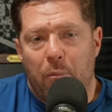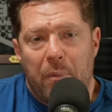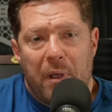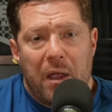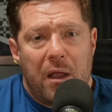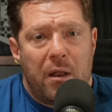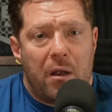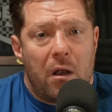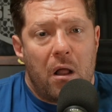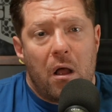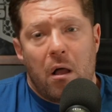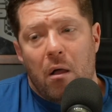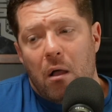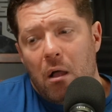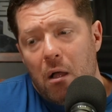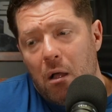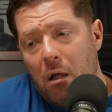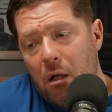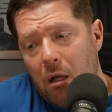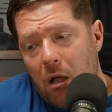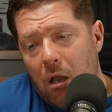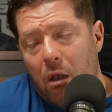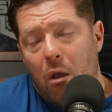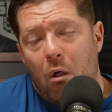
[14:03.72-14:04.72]
bend,
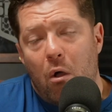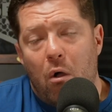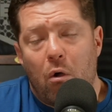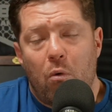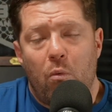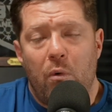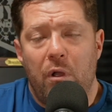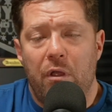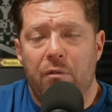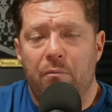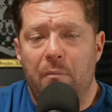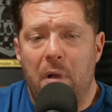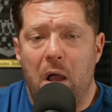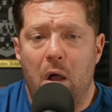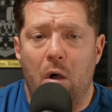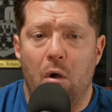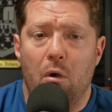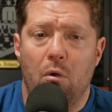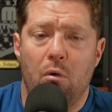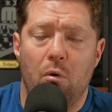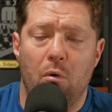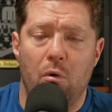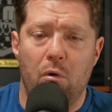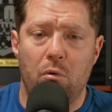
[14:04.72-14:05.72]
along with my
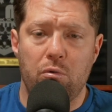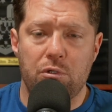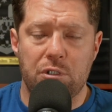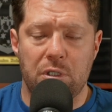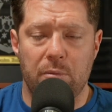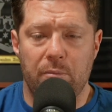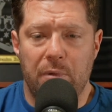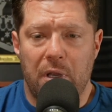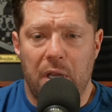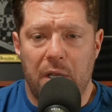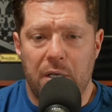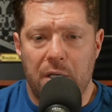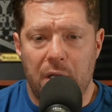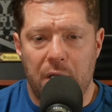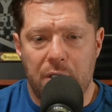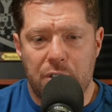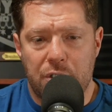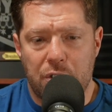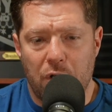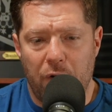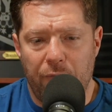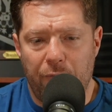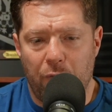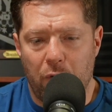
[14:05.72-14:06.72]
uncles and
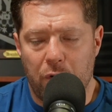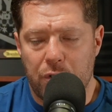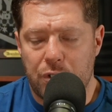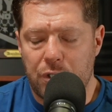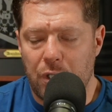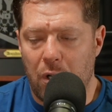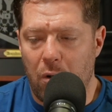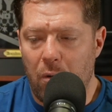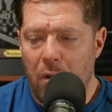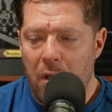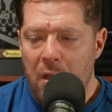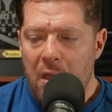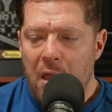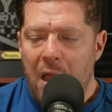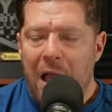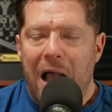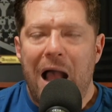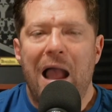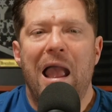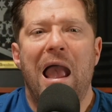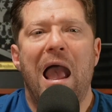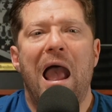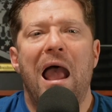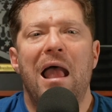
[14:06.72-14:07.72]
so forth. So
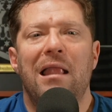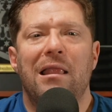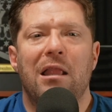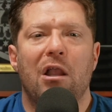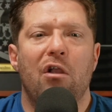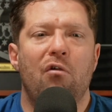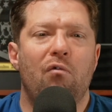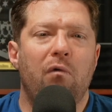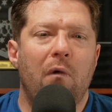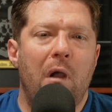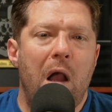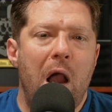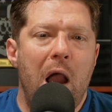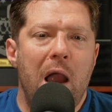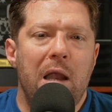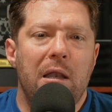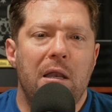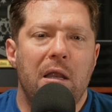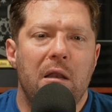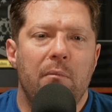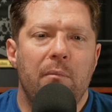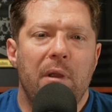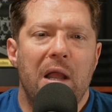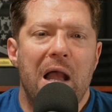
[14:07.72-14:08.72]
I had the
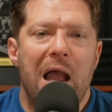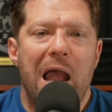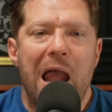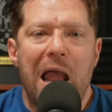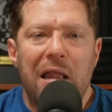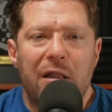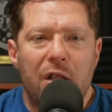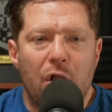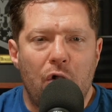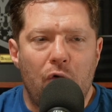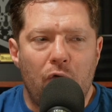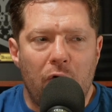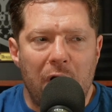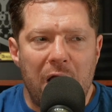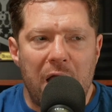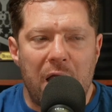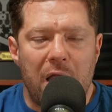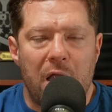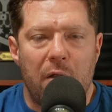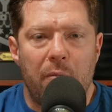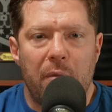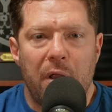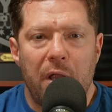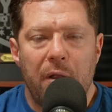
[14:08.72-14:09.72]
grind in me. I had the grit
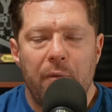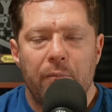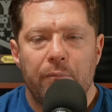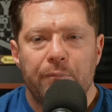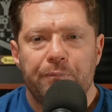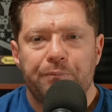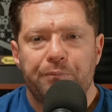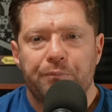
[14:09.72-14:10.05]
in me.